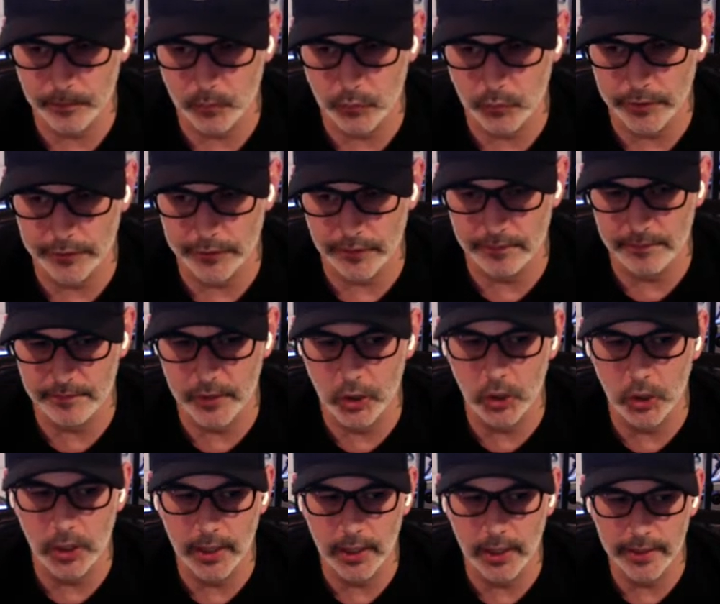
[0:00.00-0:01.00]
because I feel
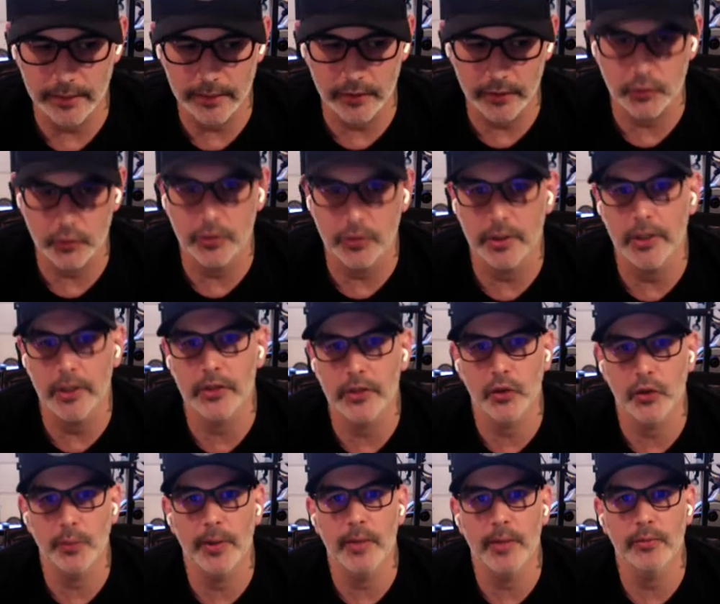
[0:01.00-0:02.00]
like the
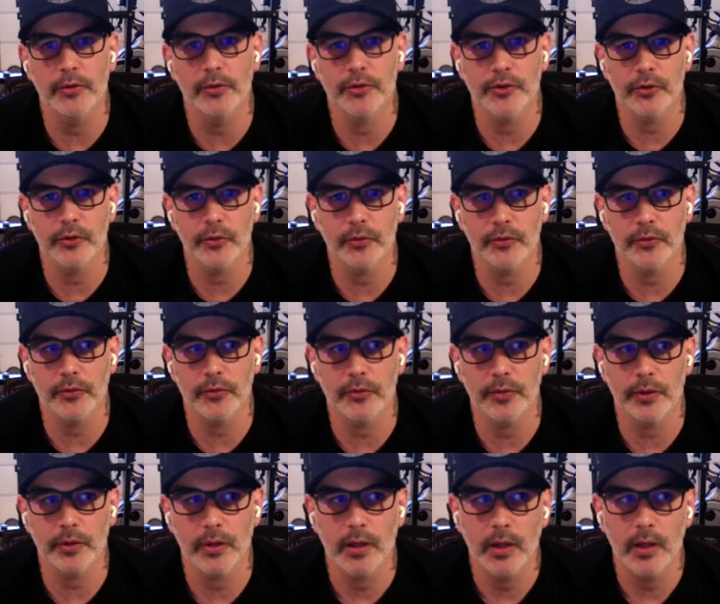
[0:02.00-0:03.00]
traditional publishers,
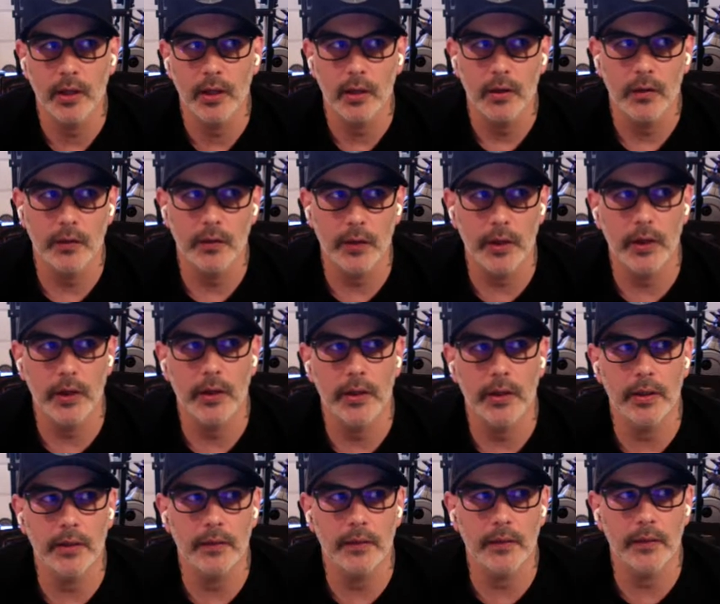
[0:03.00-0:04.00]

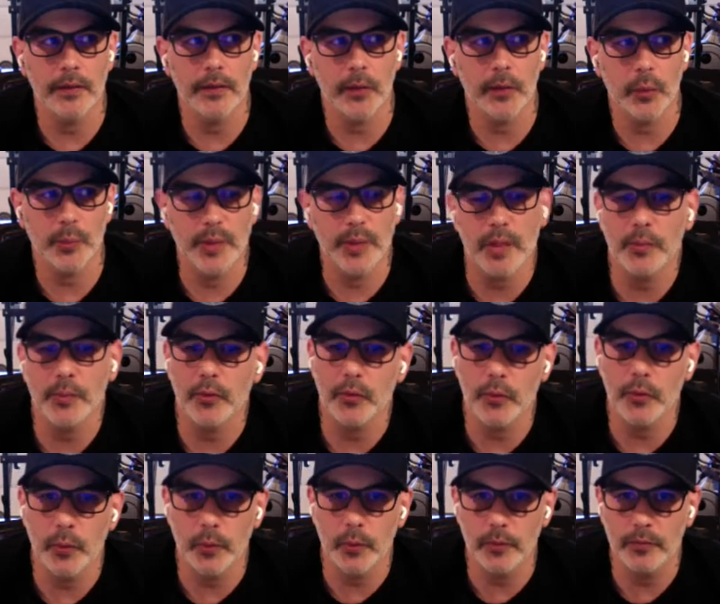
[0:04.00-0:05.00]
they're people
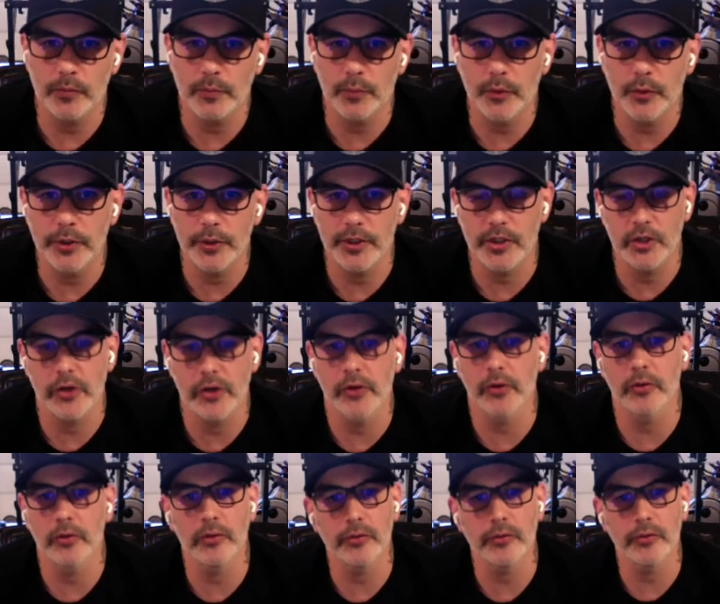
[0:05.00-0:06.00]
who have put
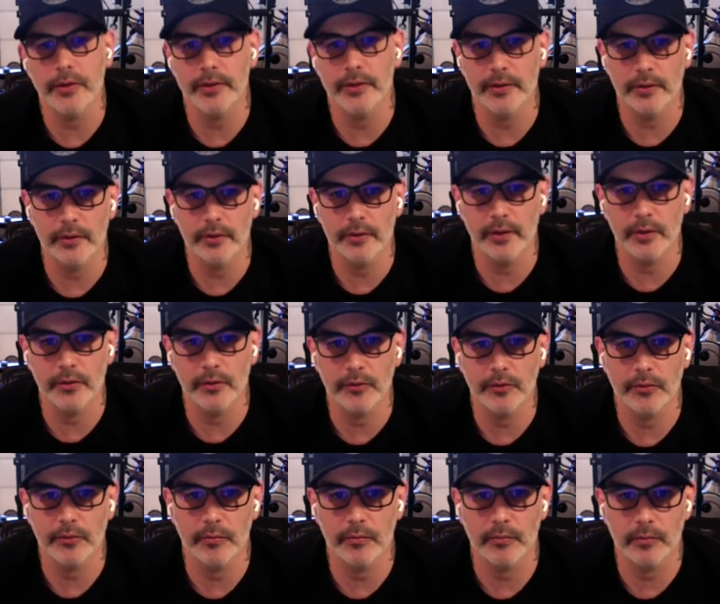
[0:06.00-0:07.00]
years into this.
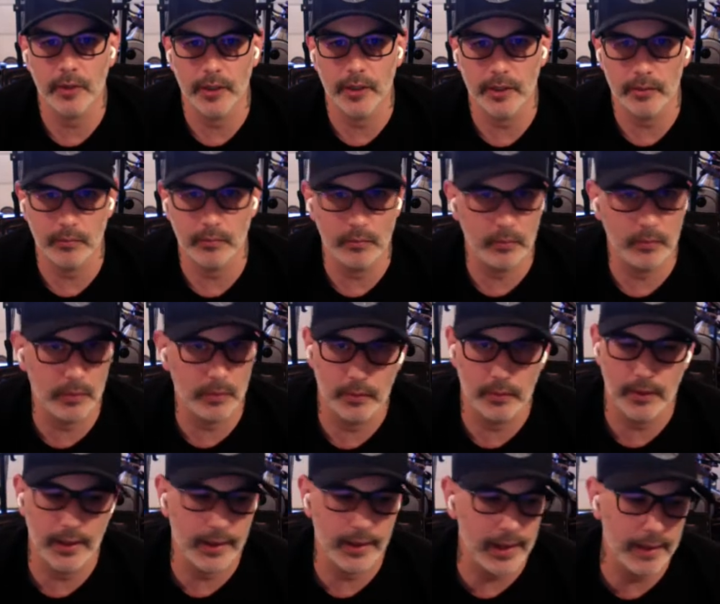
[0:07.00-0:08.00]
Like
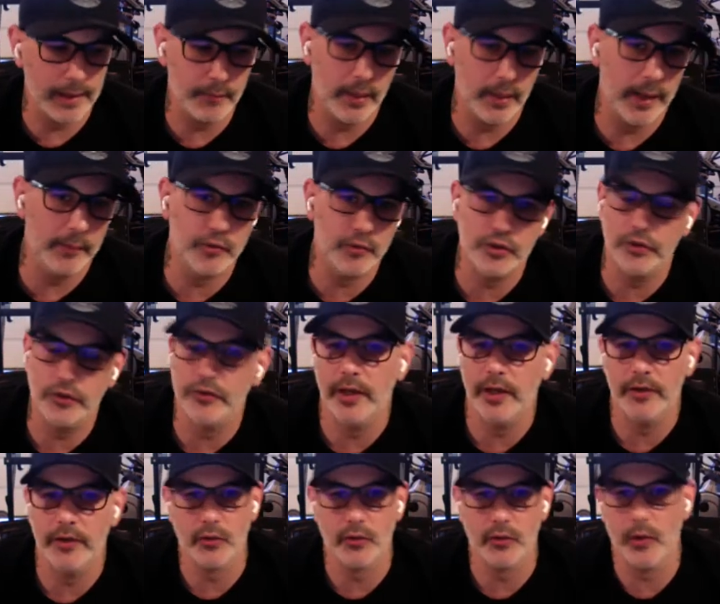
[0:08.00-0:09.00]
I'm just
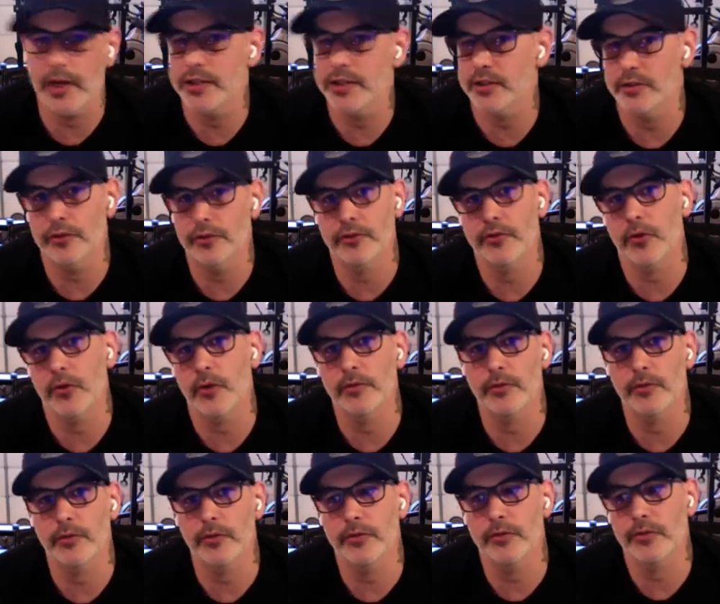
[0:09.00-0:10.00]
now scratching the
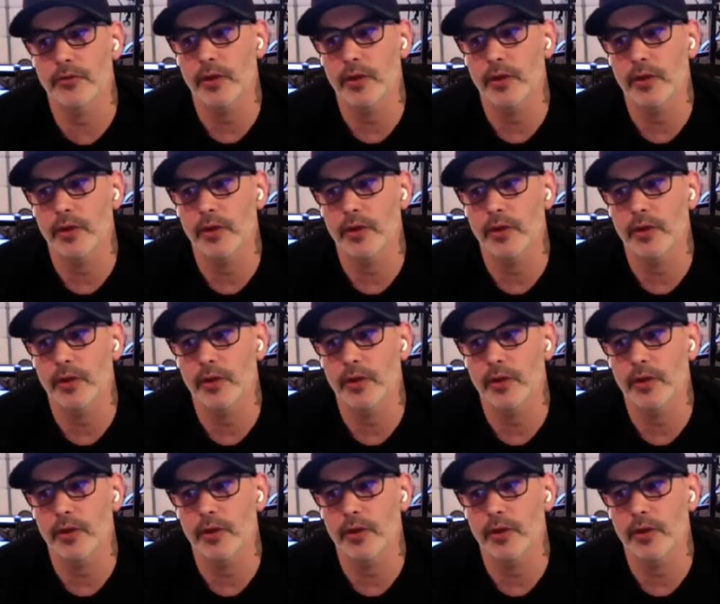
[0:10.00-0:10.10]
surface,